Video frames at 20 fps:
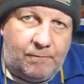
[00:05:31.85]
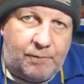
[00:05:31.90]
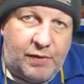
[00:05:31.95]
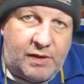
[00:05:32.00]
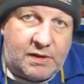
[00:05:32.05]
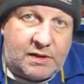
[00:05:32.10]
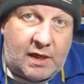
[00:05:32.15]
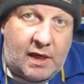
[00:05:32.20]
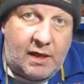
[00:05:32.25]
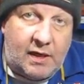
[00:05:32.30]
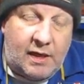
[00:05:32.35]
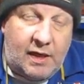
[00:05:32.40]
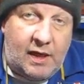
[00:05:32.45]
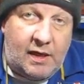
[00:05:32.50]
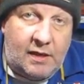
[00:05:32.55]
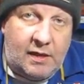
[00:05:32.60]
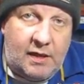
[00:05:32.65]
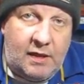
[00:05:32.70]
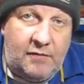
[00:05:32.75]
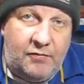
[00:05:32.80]
but I
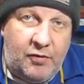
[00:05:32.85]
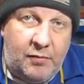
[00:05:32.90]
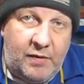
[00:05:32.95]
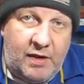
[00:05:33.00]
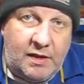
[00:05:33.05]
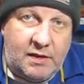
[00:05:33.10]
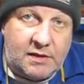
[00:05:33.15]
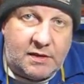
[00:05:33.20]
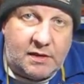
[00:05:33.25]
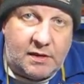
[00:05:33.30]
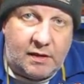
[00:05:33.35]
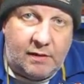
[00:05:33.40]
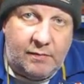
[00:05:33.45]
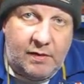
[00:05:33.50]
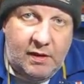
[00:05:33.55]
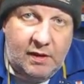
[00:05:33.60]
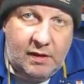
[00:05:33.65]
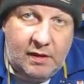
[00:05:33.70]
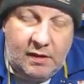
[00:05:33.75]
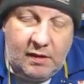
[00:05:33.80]
can in the meantime
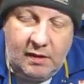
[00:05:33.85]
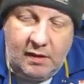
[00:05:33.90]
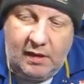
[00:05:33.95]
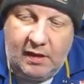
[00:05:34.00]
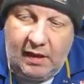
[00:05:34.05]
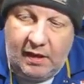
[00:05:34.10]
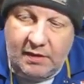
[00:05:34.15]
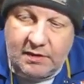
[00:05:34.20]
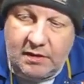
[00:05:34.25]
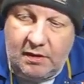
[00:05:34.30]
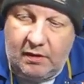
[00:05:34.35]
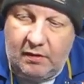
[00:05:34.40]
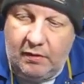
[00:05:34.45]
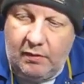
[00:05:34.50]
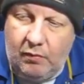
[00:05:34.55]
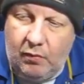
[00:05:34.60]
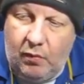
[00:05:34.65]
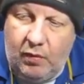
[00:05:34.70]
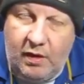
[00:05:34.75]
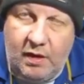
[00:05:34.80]
get
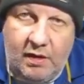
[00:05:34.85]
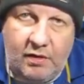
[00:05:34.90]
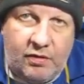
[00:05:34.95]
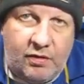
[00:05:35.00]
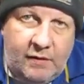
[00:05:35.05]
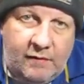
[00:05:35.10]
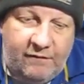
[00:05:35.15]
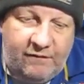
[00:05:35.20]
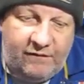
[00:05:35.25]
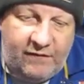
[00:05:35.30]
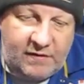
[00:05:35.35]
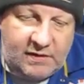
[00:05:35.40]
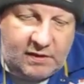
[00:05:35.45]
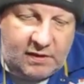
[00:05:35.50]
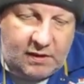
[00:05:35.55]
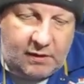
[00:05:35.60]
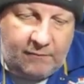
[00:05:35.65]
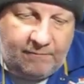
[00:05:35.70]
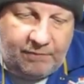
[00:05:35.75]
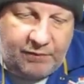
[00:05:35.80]
on with
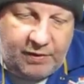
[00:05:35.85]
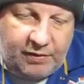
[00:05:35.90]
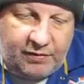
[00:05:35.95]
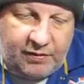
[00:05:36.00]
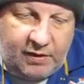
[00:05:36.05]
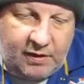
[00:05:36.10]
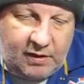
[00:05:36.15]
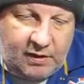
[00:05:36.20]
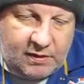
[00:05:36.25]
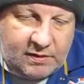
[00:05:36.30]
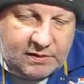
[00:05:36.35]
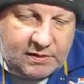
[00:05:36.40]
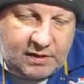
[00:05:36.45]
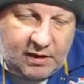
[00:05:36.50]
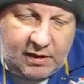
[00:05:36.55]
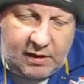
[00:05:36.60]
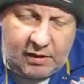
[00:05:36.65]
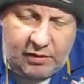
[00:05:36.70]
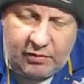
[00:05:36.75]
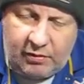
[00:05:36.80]
fitting the
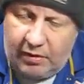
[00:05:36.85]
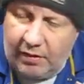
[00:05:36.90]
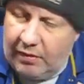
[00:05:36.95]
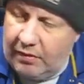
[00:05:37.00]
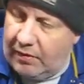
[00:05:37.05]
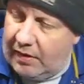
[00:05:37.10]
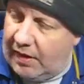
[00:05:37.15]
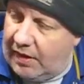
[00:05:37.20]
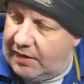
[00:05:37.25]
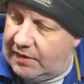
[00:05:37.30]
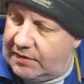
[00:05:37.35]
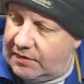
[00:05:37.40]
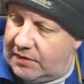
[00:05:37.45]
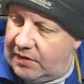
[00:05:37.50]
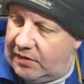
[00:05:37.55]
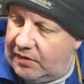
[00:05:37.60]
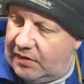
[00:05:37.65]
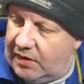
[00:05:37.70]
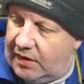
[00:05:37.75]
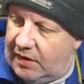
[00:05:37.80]
snare throw and
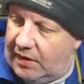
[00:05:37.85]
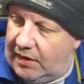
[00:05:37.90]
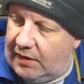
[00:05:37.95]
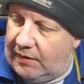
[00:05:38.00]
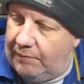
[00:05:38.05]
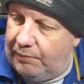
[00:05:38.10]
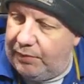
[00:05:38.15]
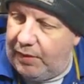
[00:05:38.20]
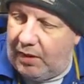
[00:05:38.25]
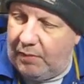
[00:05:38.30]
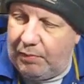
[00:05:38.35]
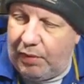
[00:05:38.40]
the butt